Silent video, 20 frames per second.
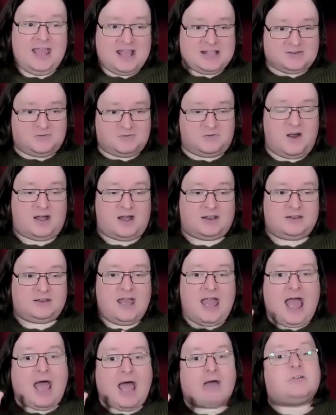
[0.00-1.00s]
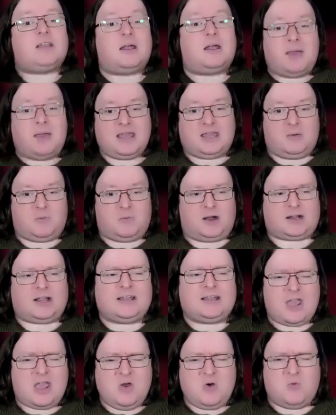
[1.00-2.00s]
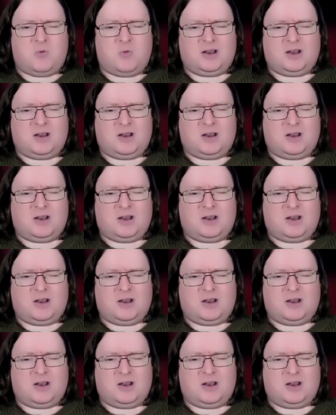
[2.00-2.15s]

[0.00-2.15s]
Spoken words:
It's fun. How can I make it work? Okay, cool.